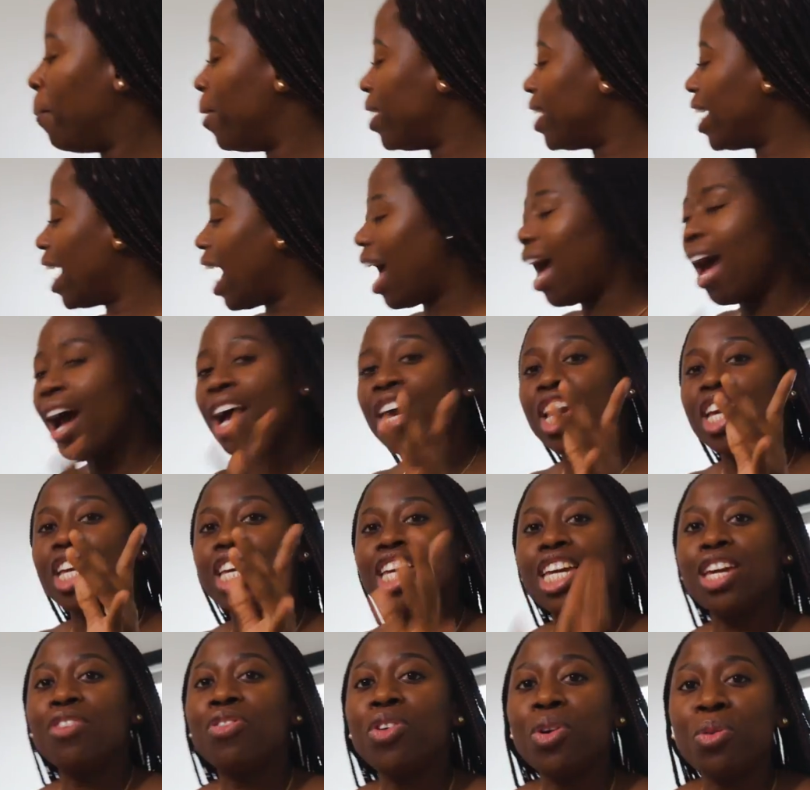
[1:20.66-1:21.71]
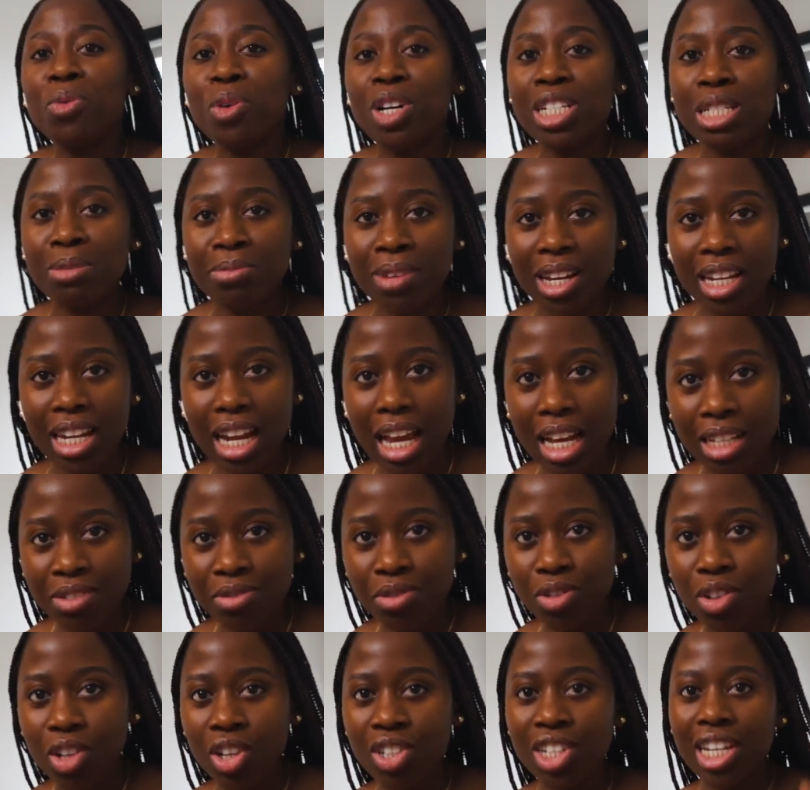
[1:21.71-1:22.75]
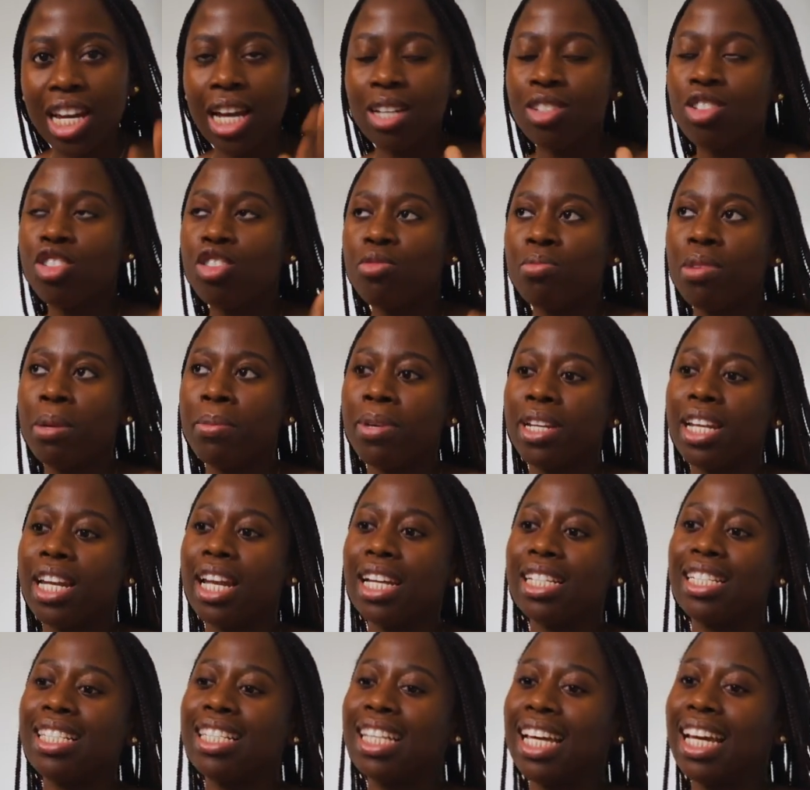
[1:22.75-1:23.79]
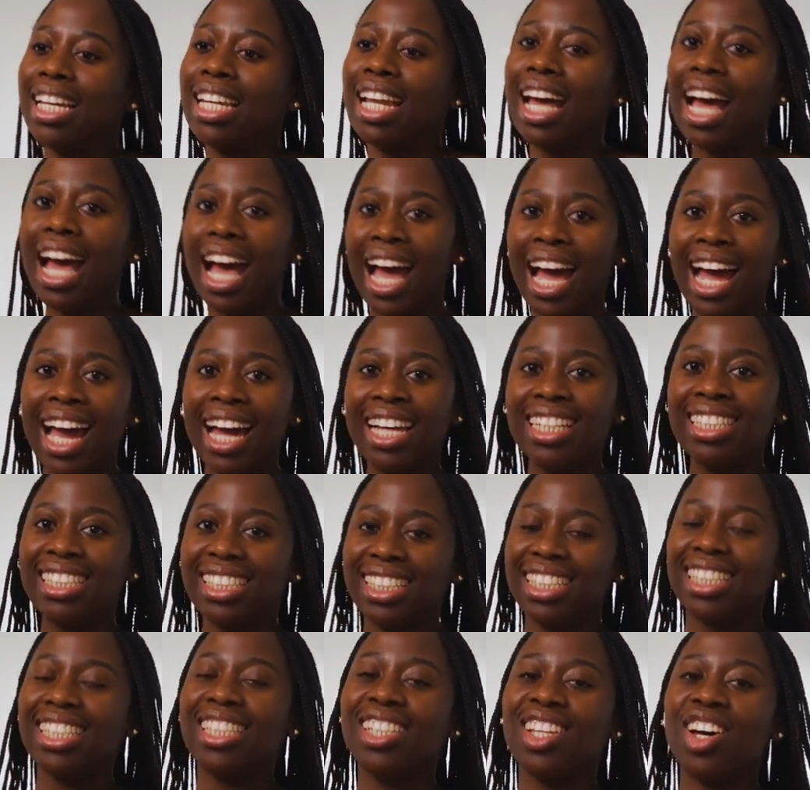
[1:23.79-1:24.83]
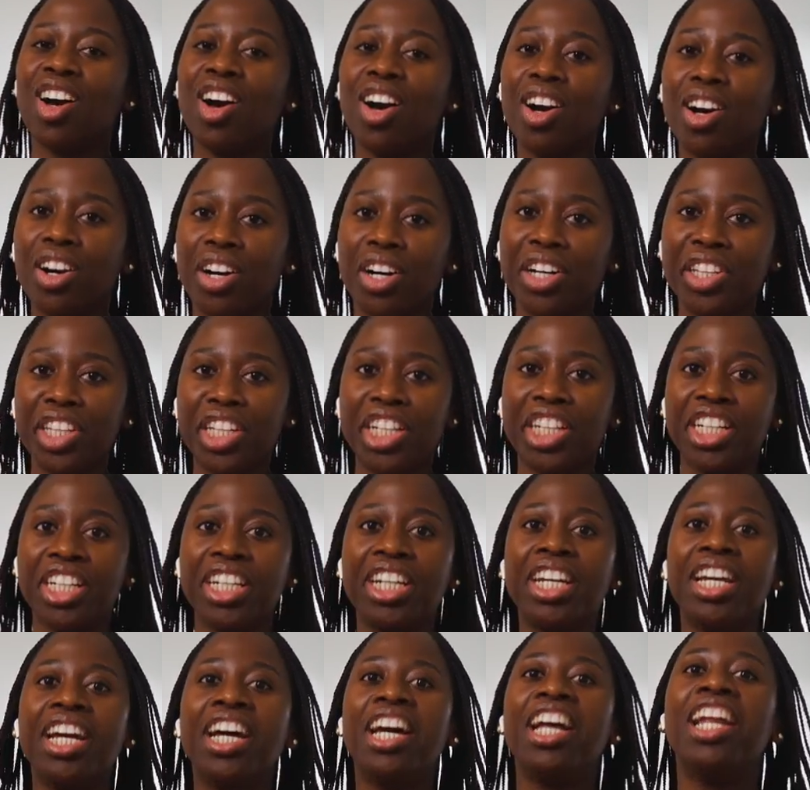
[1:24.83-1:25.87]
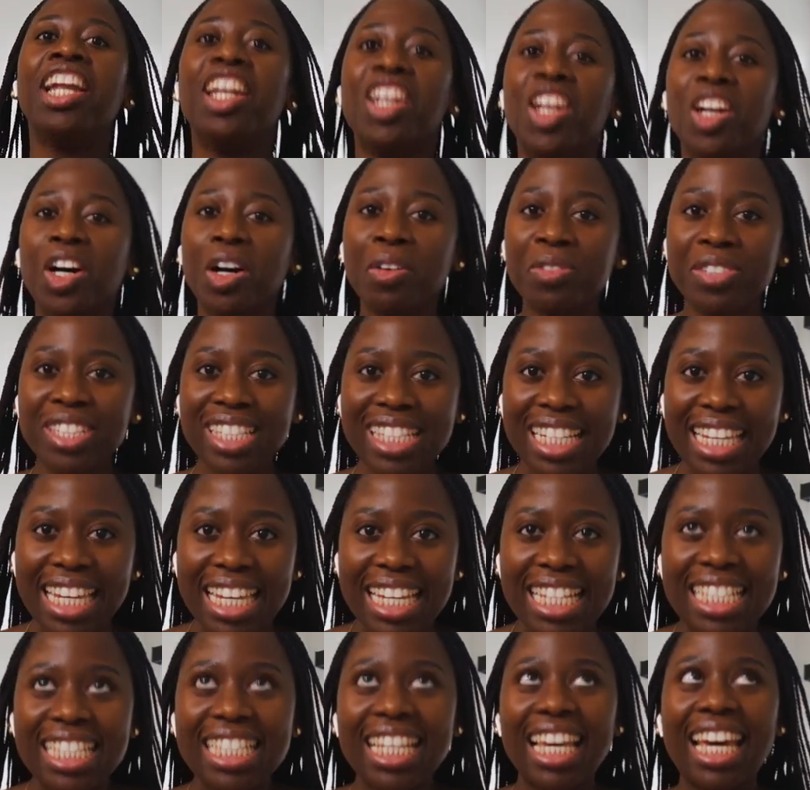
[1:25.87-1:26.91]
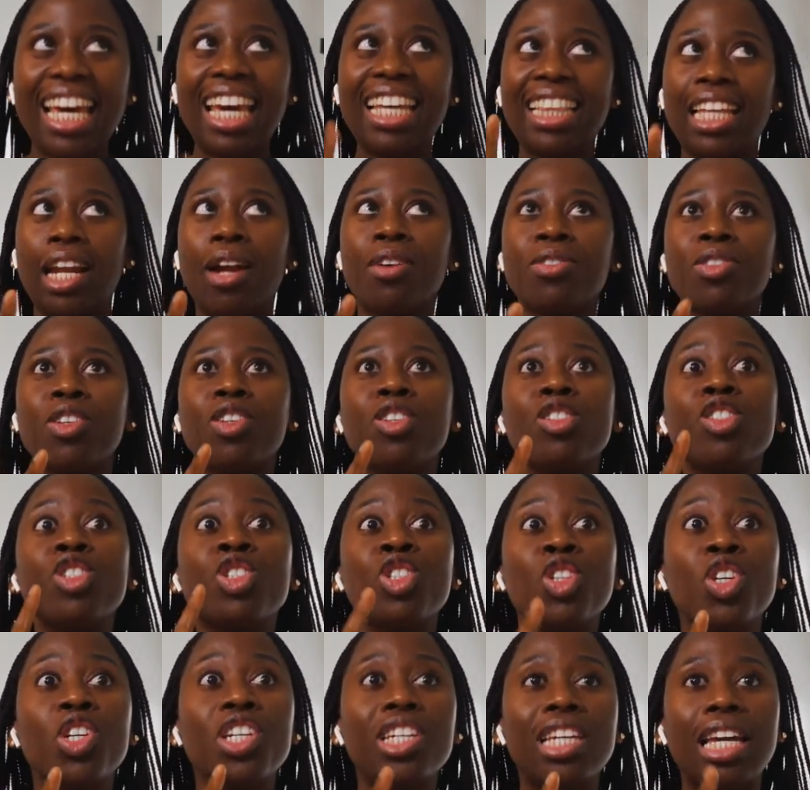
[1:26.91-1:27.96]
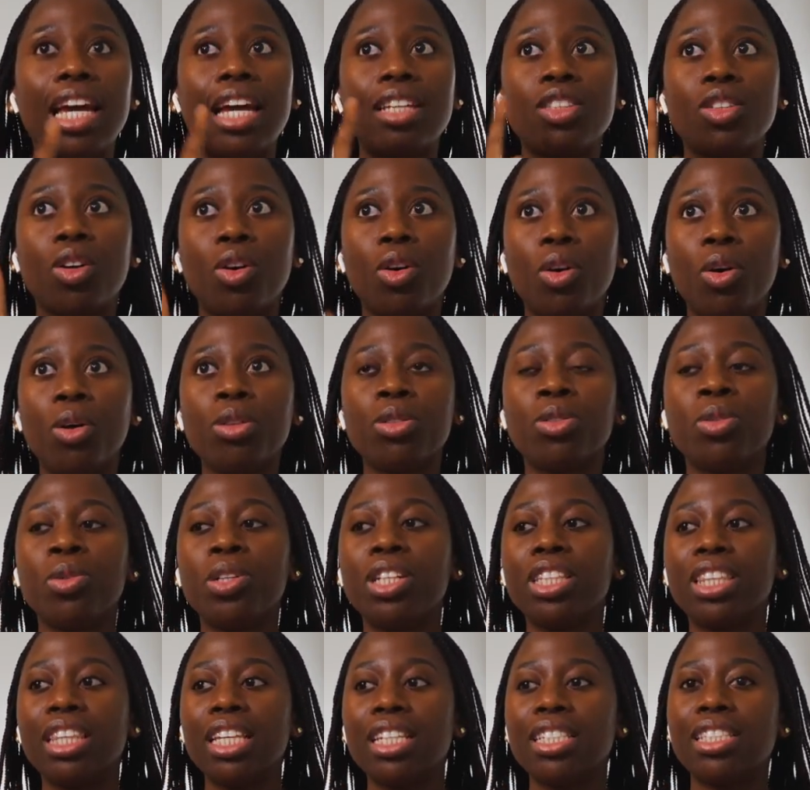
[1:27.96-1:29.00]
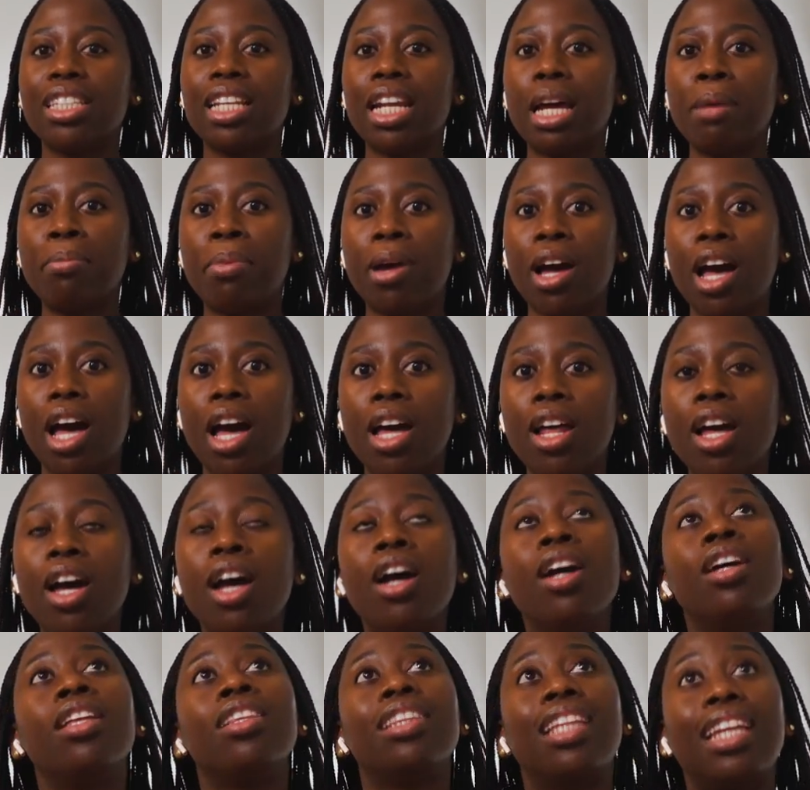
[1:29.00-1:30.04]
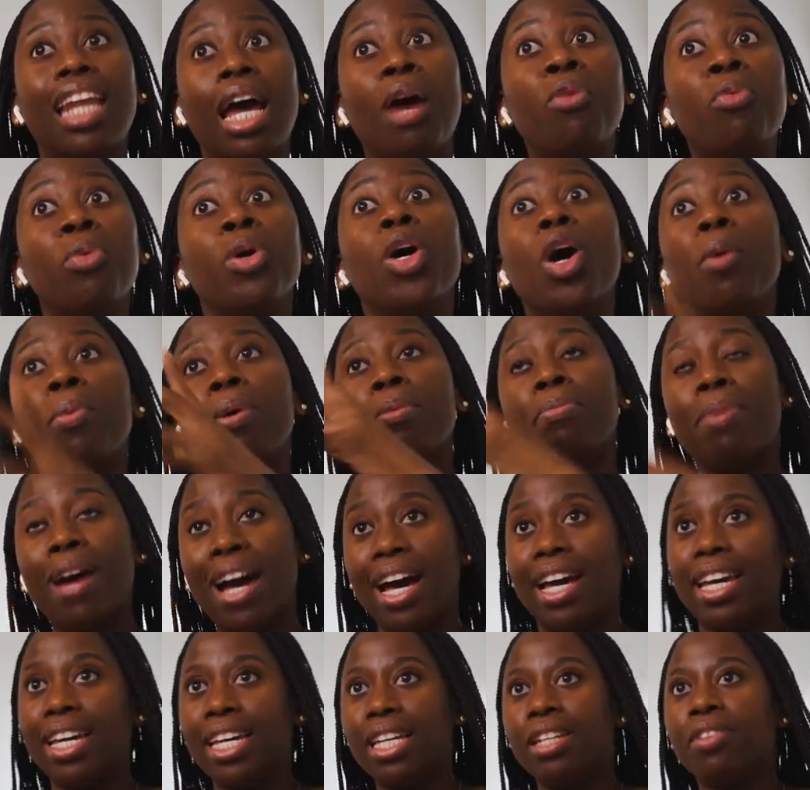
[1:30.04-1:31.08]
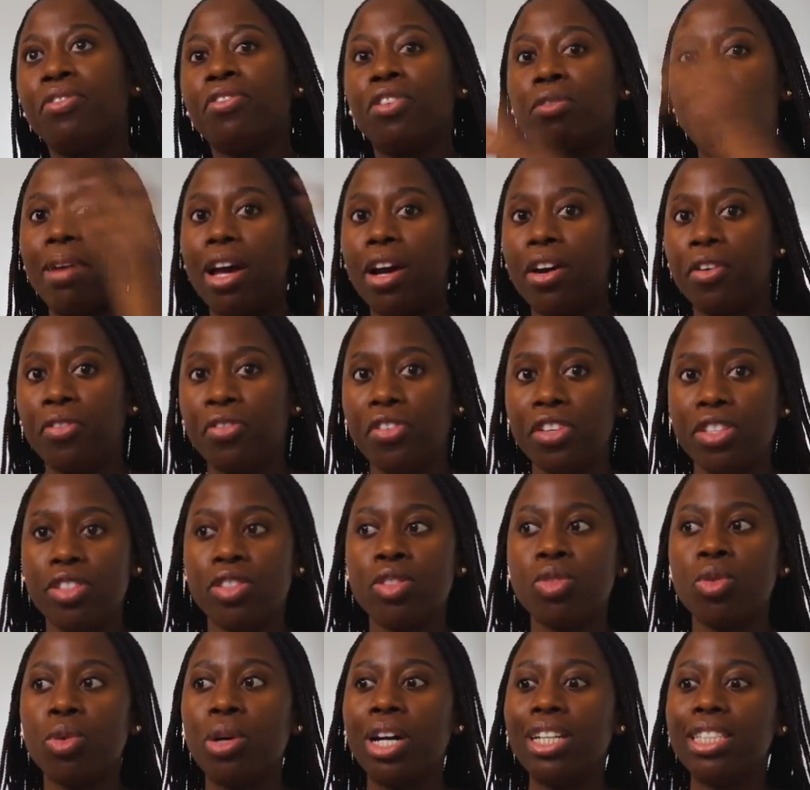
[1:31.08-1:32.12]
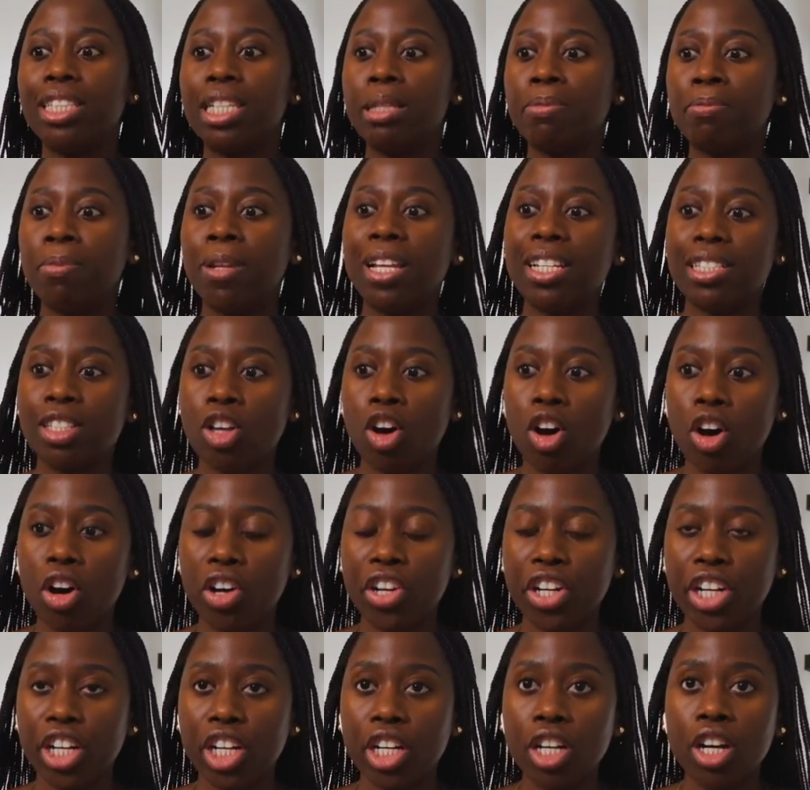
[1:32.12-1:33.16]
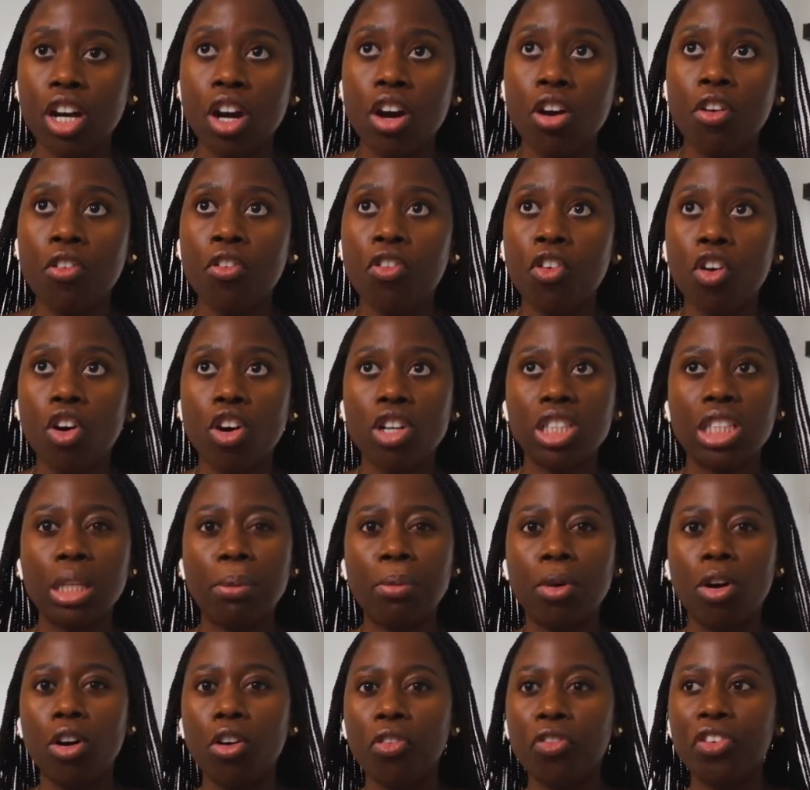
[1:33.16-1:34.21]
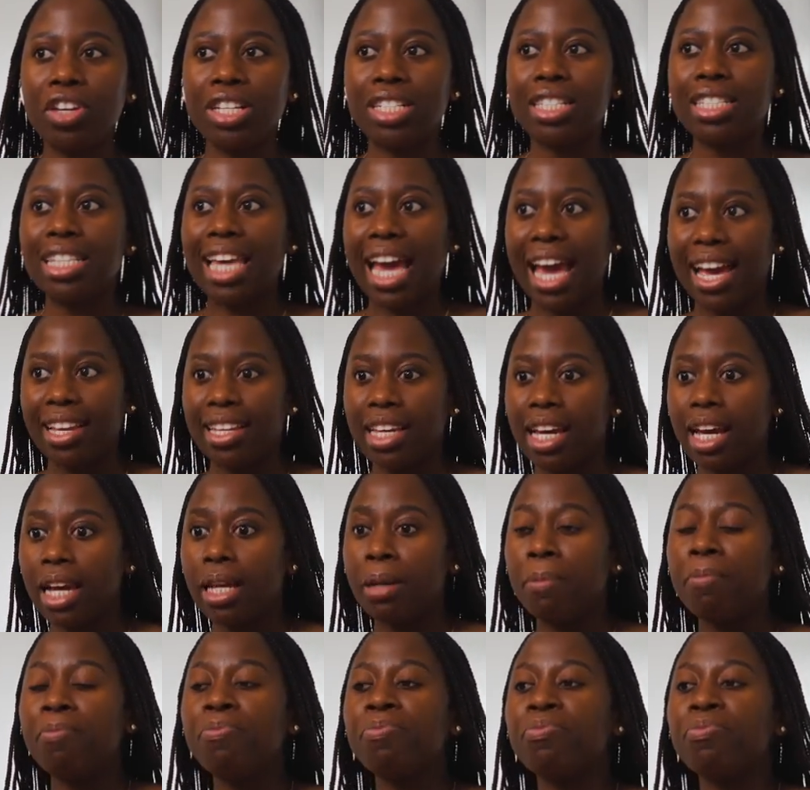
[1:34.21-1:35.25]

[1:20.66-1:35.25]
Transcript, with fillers: But yeah, if you watch my last vlog, you guys will remember that I said I did order love seat and that I was gonna show you guys also the things that I bought, that I will be buying for my office. So I did place order for some office gadget,